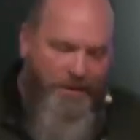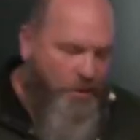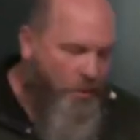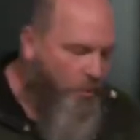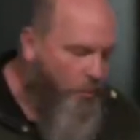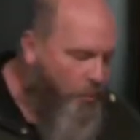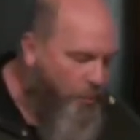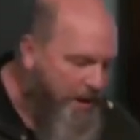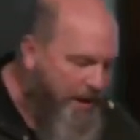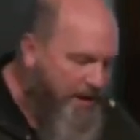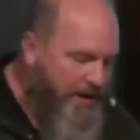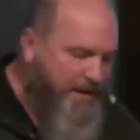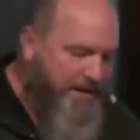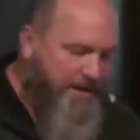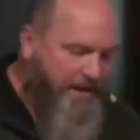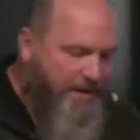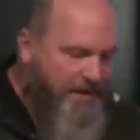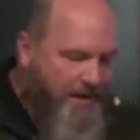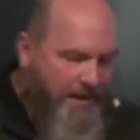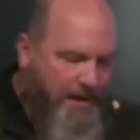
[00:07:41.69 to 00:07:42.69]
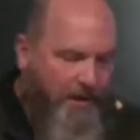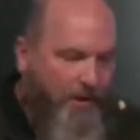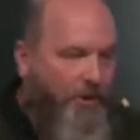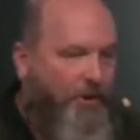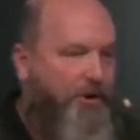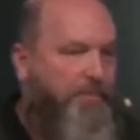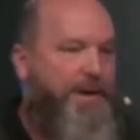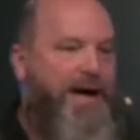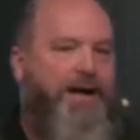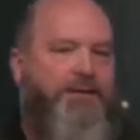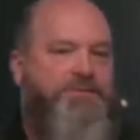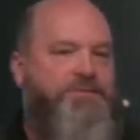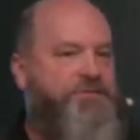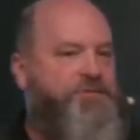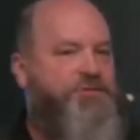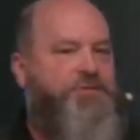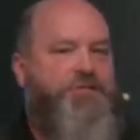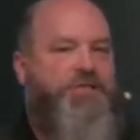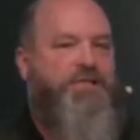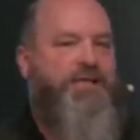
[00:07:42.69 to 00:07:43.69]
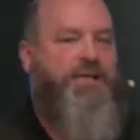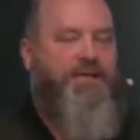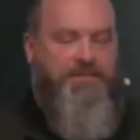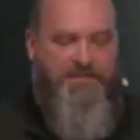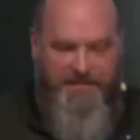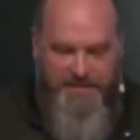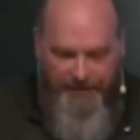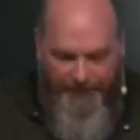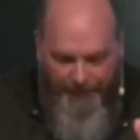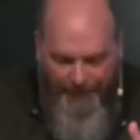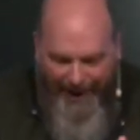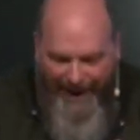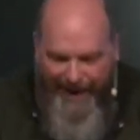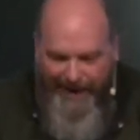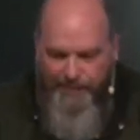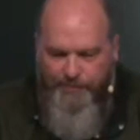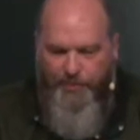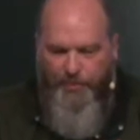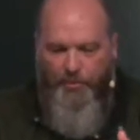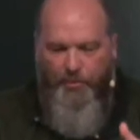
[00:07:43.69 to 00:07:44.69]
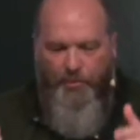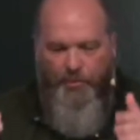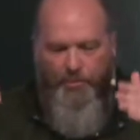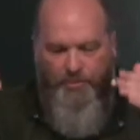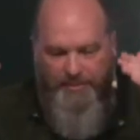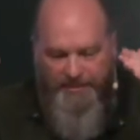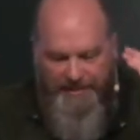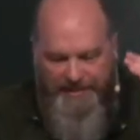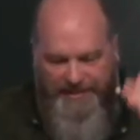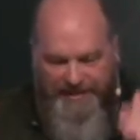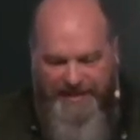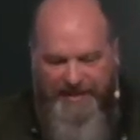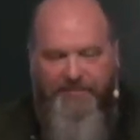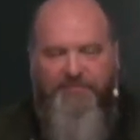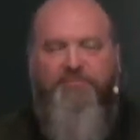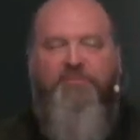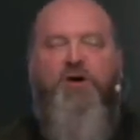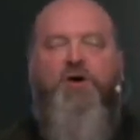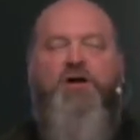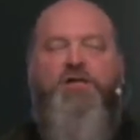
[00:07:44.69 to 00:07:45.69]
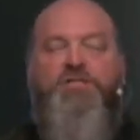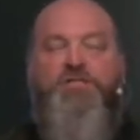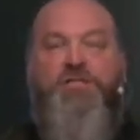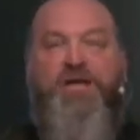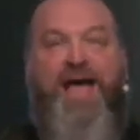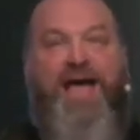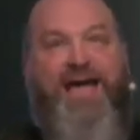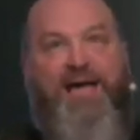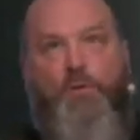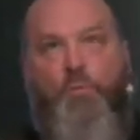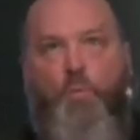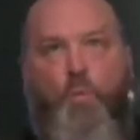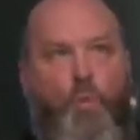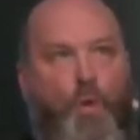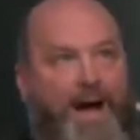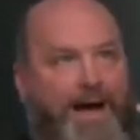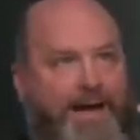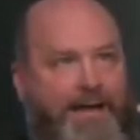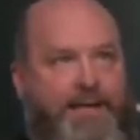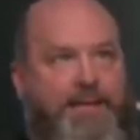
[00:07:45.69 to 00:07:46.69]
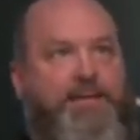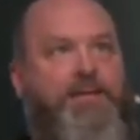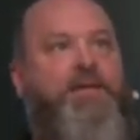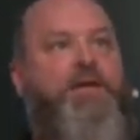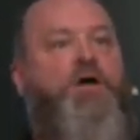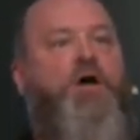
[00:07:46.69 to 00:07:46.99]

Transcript: We are about to see the Bible give us a way